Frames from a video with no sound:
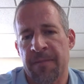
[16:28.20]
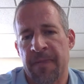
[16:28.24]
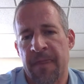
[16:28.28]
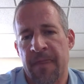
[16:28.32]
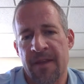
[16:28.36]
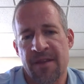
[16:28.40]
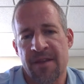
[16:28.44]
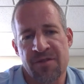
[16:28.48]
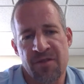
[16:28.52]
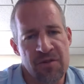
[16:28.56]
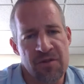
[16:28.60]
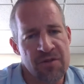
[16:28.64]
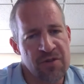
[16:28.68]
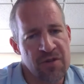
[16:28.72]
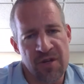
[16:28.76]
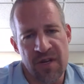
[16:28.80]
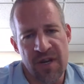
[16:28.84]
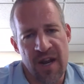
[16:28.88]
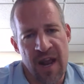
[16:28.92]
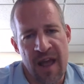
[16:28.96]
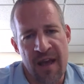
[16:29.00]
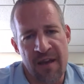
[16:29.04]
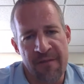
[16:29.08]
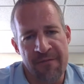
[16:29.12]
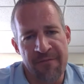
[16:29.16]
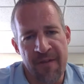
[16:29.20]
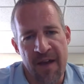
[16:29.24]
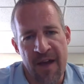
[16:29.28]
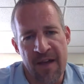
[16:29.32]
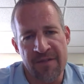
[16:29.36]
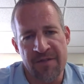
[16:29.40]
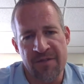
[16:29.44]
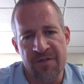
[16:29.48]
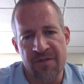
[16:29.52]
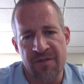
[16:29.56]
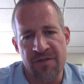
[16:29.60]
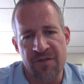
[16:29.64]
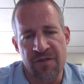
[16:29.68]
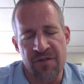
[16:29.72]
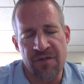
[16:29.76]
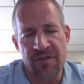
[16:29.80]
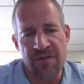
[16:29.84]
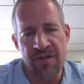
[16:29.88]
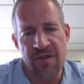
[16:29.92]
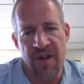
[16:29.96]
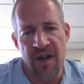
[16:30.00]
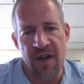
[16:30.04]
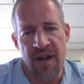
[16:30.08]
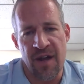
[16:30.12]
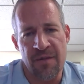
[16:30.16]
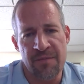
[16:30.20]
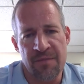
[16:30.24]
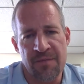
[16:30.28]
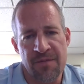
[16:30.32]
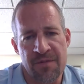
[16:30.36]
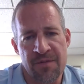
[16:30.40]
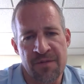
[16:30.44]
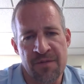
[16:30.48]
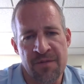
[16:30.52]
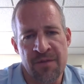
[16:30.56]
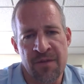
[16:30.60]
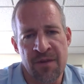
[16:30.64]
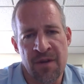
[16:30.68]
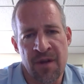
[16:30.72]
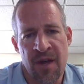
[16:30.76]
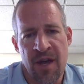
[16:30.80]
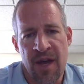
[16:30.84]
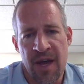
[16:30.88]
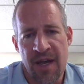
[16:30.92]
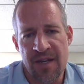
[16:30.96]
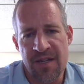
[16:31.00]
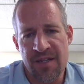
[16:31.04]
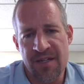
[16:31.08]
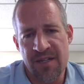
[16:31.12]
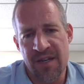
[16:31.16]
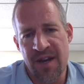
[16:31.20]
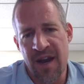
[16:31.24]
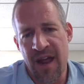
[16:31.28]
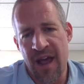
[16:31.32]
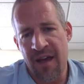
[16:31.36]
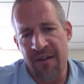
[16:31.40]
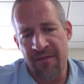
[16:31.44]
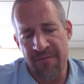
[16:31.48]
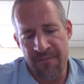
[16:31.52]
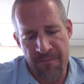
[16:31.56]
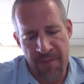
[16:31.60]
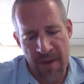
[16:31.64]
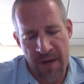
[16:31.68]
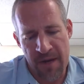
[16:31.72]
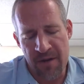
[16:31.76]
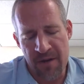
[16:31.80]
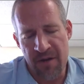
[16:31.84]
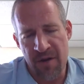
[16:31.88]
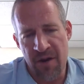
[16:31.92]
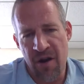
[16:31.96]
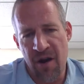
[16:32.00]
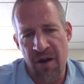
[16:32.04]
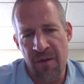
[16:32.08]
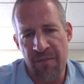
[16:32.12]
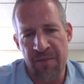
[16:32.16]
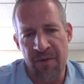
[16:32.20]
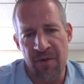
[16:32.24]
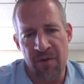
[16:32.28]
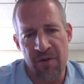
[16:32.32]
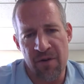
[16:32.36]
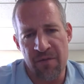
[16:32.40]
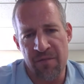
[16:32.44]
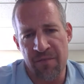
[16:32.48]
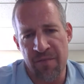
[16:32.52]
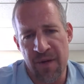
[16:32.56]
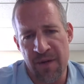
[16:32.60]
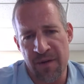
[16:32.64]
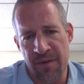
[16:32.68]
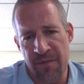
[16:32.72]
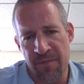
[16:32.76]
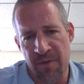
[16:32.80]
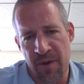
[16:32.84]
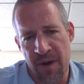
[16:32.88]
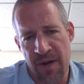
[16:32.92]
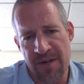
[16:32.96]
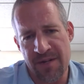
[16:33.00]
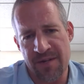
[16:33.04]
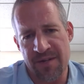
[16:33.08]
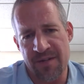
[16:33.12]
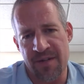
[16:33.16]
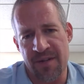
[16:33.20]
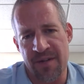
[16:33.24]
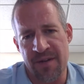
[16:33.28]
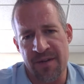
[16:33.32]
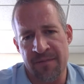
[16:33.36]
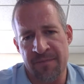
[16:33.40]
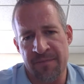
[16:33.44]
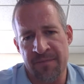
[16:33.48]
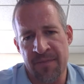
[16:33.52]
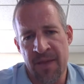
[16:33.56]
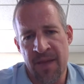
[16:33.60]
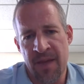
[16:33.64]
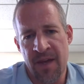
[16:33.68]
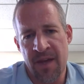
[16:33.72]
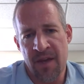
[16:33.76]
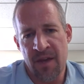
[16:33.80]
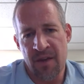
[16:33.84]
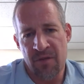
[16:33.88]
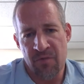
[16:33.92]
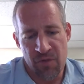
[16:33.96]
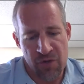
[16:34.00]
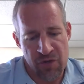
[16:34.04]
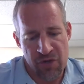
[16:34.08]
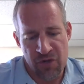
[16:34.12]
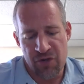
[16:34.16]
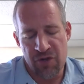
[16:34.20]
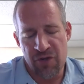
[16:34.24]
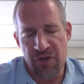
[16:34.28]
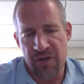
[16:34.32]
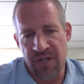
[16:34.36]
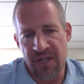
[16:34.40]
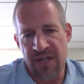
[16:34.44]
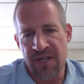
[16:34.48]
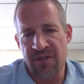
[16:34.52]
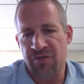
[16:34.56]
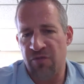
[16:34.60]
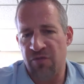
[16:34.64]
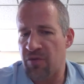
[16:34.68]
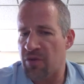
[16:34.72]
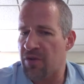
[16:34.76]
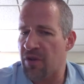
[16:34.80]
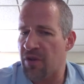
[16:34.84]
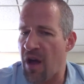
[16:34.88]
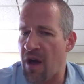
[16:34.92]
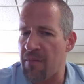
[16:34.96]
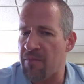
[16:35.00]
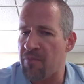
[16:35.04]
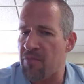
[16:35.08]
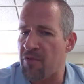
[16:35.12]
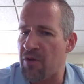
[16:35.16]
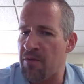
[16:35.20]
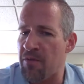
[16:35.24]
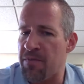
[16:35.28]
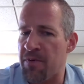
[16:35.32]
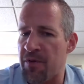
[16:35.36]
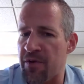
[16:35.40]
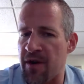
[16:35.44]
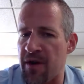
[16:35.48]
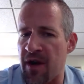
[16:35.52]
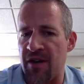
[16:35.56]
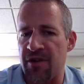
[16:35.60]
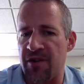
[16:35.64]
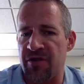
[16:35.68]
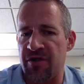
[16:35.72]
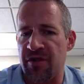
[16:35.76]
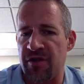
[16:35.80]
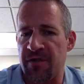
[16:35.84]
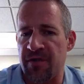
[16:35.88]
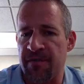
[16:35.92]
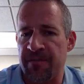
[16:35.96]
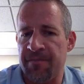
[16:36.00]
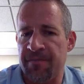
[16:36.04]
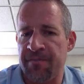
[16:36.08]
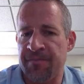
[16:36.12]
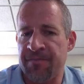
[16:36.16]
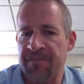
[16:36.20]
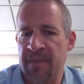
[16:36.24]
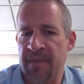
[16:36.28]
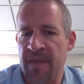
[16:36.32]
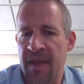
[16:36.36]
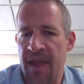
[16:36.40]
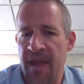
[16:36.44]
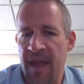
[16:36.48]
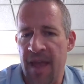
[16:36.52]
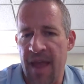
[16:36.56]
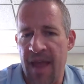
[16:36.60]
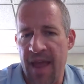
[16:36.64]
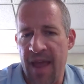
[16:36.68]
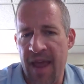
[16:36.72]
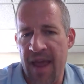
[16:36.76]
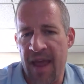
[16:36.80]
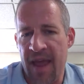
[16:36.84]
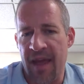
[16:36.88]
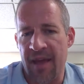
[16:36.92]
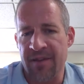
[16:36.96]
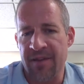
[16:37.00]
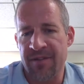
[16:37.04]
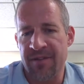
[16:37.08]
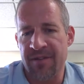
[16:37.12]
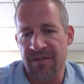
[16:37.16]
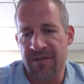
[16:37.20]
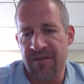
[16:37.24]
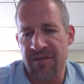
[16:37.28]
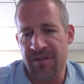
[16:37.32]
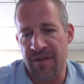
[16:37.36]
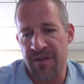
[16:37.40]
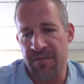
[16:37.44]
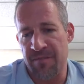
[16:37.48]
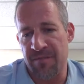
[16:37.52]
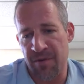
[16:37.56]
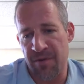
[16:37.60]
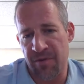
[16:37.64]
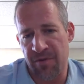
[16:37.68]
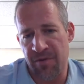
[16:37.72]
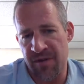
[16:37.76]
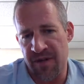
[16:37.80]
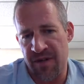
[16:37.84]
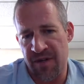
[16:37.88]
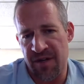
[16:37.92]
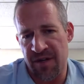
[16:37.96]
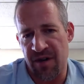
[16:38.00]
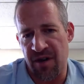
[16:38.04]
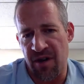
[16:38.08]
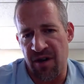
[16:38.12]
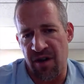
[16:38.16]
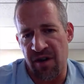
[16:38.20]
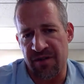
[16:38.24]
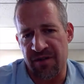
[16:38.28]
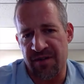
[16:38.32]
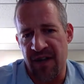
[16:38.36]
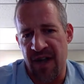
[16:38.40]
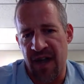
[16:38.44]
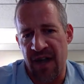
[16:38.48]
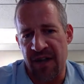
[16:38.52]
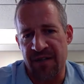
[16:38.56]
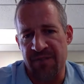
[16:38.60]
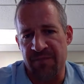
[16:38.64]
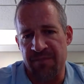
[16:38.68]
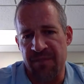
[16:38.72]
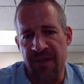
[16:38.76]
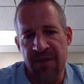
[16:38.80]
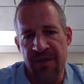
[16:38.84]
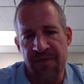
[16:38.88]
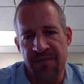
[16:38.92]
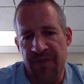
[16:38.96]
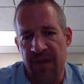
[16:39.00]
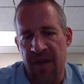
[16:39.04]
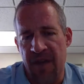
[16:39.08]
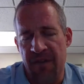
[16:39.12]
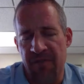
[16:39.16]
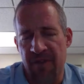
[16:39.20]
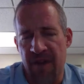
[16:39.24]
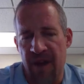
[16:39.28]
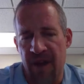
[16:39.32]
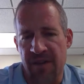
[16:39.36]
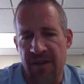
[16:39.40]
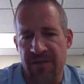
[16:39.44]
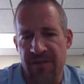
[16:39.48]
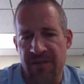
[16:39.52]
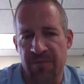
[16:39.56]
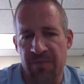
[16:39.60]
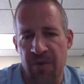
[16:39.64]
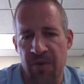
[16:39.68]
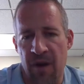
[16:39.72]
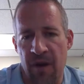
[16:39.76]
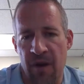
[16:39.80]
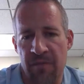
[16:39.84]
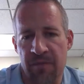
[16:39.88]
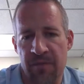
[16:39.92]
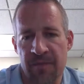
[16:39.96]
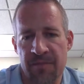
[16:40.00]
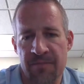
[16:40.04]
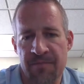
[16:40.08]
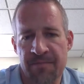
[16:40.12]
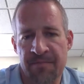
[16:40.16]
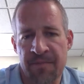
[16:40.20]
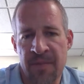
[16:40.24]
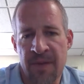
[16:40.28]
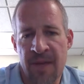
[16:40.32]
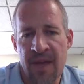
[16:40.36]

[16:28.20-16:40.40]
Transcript: he's also going to have faster turn times, and he's going to have better better pricing, which could lead to a lot more production and the ability to contact me if he ever has a problem.